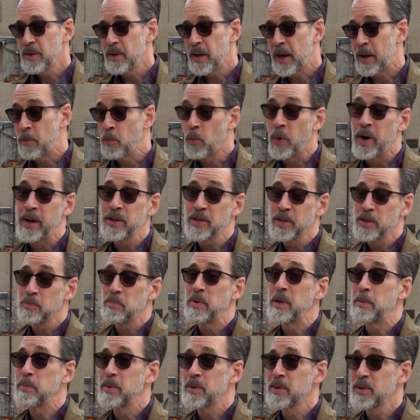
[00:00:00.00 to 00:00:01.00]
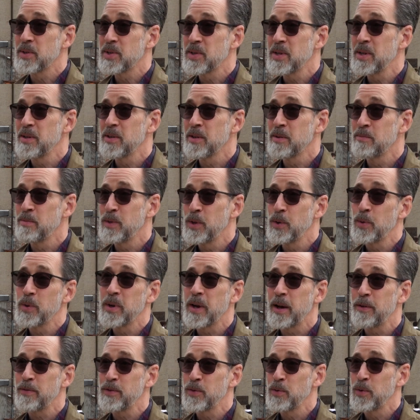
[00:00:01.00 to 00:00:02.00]
and wanted people to see them, you would
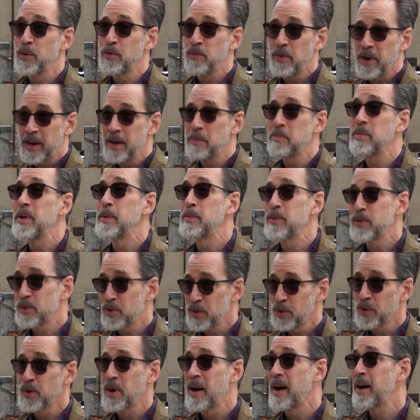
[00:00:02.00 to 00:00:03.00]
have to invite people to your